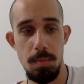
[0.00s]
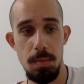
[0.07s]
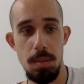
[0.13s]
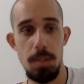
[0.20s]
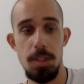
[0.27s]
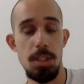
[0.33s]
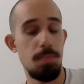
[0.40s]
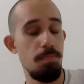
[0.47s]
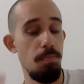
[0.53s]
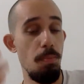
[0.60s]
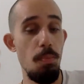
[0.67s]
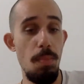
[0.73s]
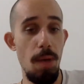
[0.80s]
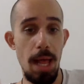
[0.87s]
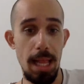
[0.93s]
It's just
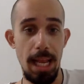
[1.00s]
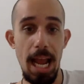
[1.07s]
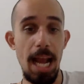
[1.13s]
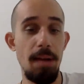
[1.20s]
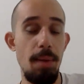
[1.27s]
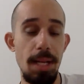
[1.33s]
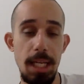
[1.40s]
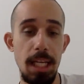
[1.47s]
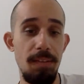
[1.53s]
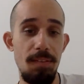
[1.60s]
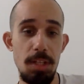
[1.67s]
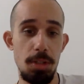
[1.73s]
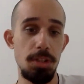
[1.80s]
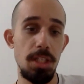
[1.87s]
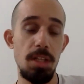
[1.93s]
like high-ranking
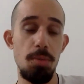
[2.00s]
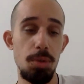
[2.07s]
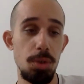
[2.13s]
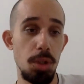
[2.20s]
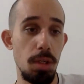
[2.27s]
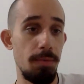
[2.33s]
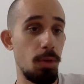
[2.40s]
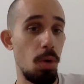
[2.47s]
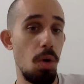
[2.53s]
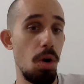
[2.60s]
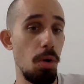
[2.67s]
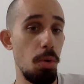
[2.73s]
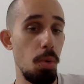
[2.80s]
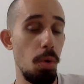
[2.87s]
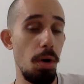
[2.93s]
officials in the reserve corps
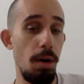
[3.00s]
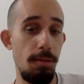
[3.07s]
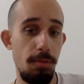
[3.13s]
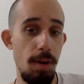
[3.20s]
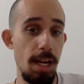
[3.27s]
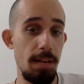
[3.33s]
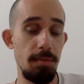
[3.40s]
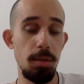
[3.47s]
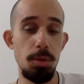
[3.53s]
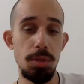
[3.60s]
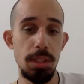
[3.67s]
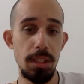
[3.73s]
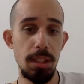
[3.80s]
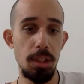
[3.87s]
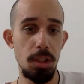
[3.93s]
who are afraid of
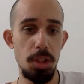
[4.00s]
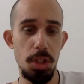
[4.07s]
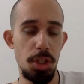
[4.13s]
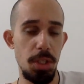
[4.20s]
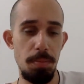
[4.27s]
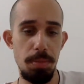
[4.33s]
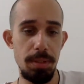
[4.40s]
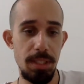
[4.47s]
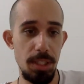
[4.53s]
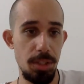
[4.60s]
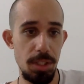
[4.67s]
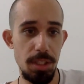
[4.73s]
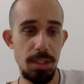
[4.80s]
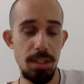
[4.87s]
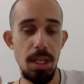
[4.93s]
losing their cushy
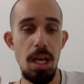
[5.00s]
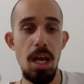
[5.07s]
positions